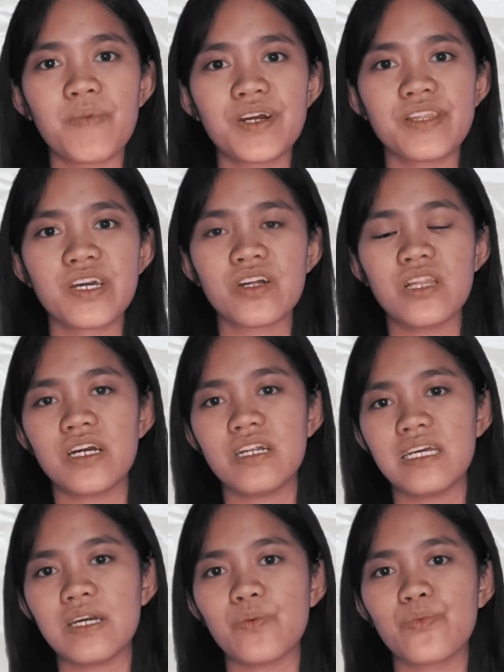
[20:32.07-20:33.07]

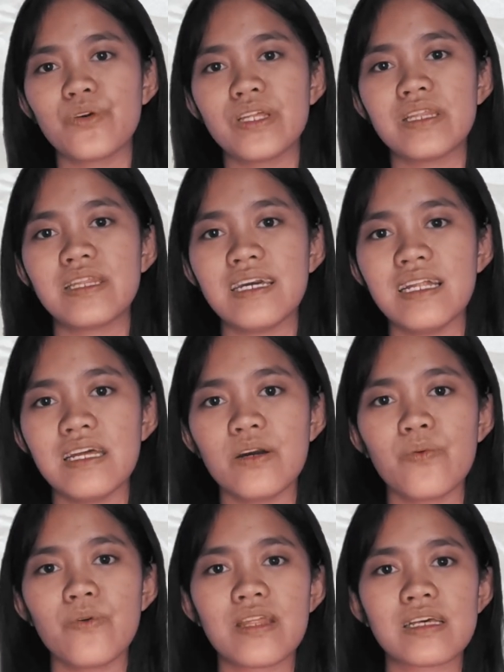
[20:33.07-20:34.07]
particularly when
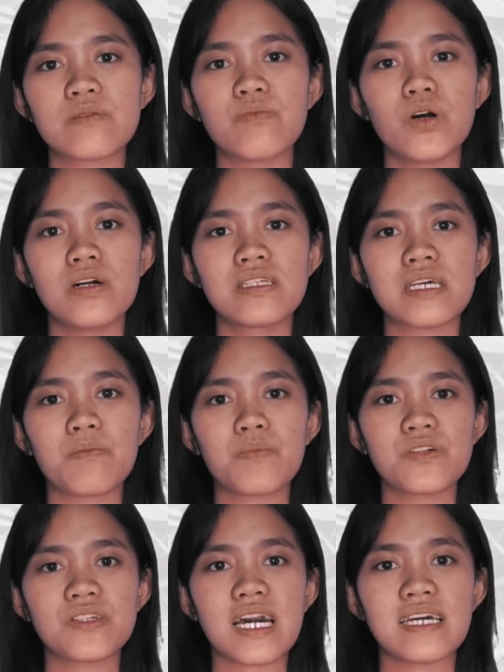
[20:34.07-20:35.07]
dealing with a small
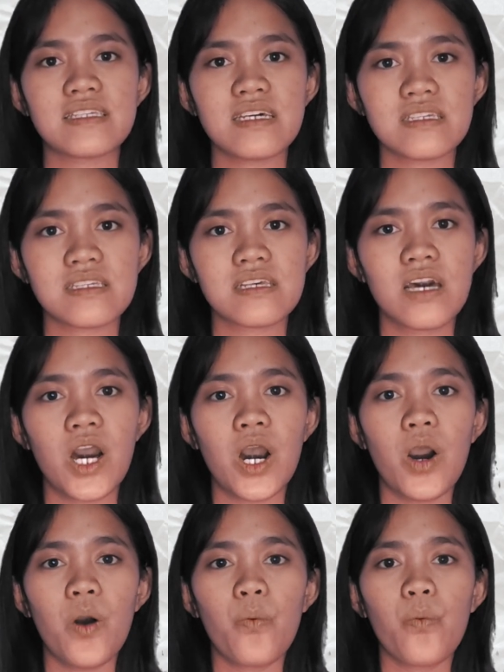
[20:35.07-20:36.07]
sample sizes,
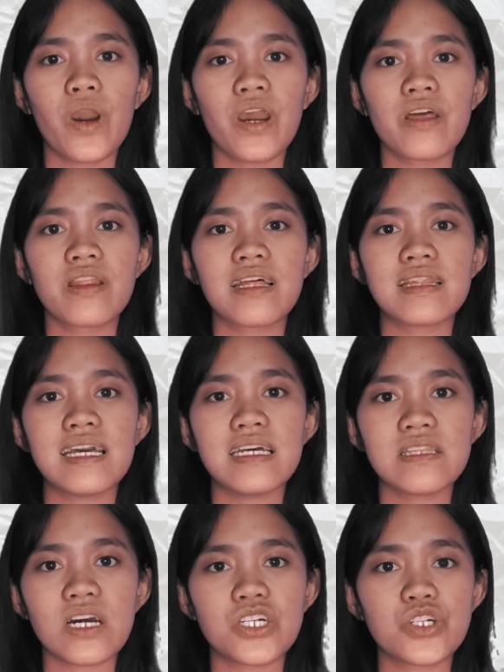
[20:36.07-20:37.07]
where the
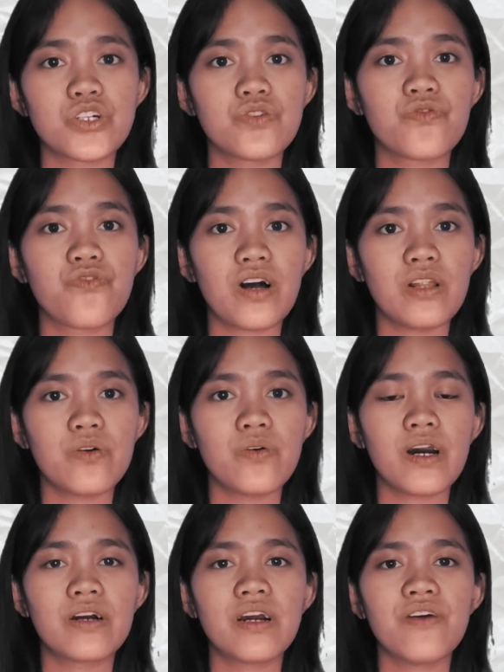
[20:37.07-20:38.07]
data should
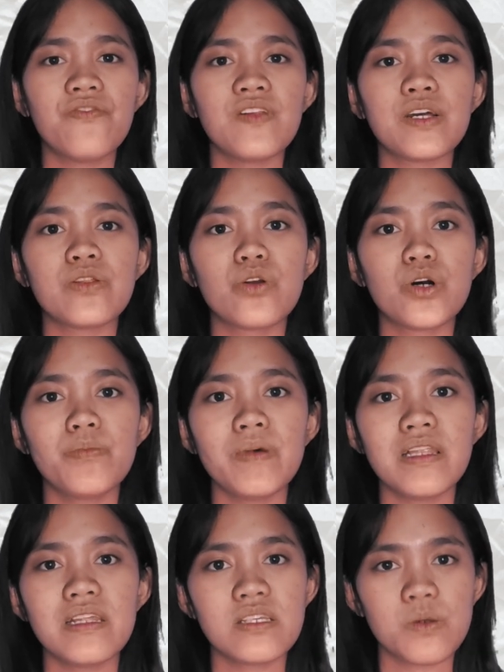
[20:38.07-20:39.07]
follow a roughly
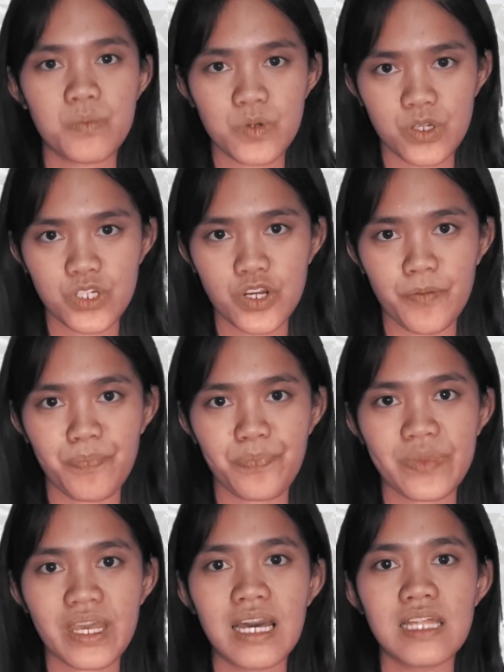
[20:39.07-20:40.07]
normal distribution.
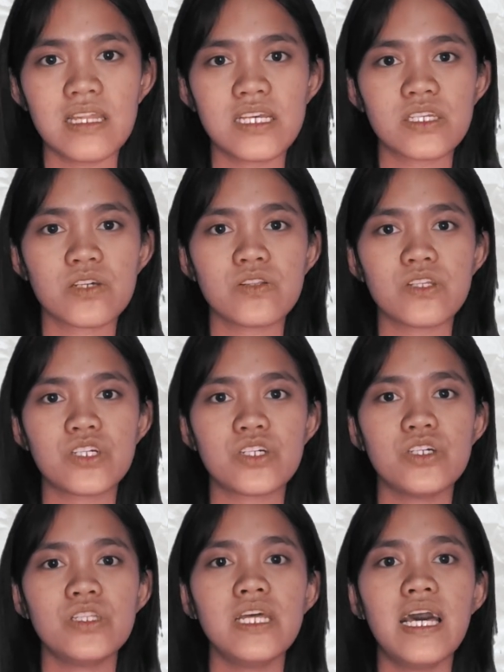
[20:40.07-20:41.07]
This
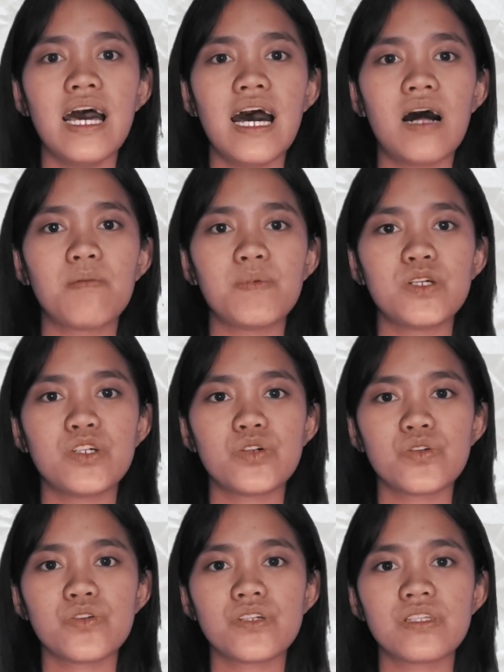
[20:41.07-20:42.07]
condition helps
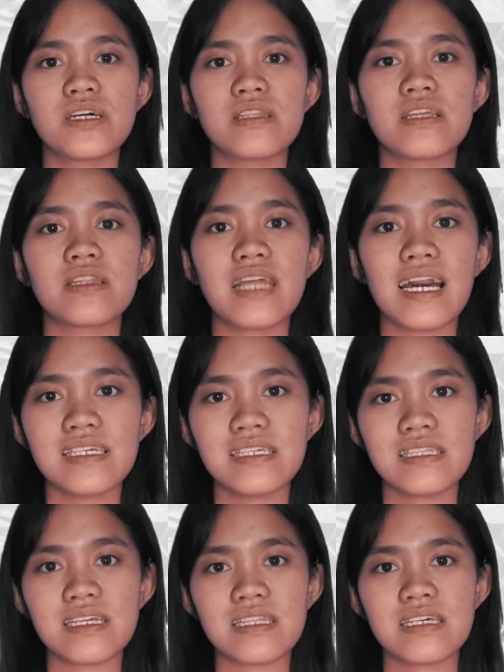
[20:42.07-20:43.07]
ensures that the
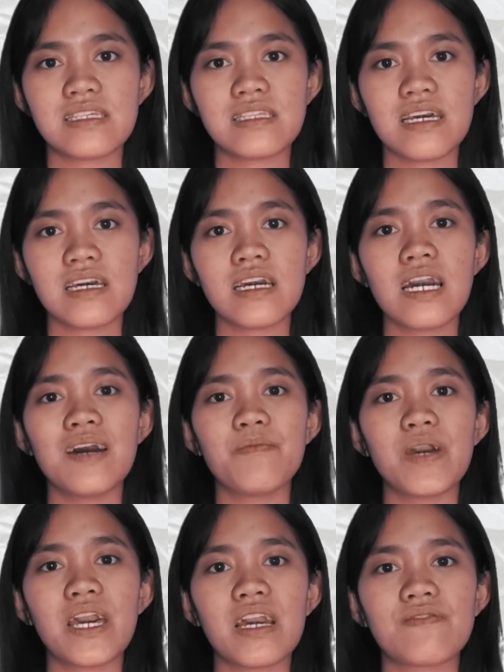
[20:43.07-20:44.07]
test statistic
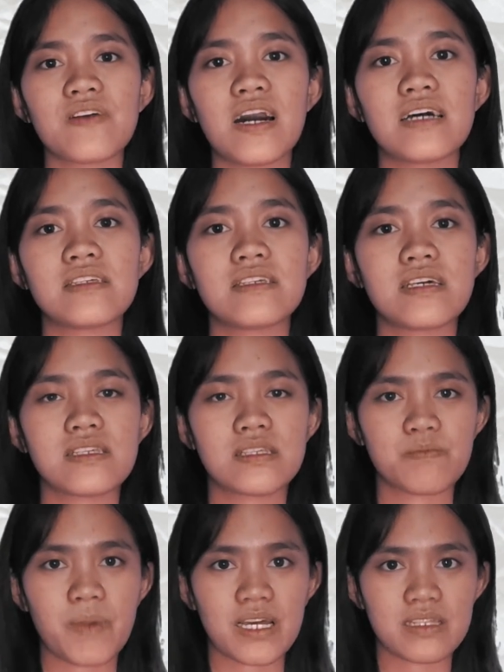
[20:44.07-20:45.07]
behave as
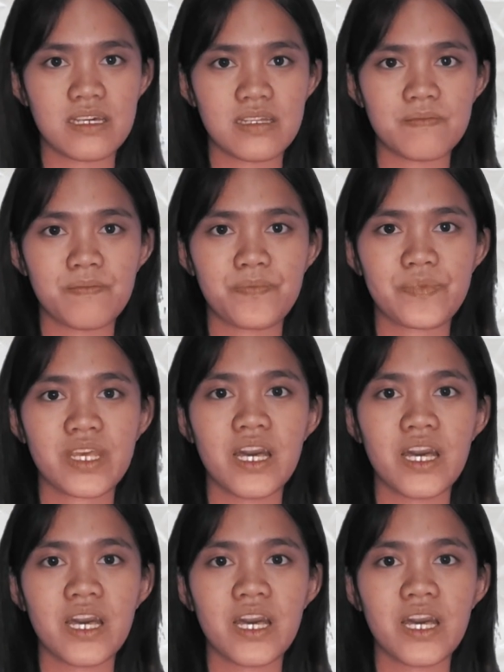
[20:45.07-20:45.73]
expected.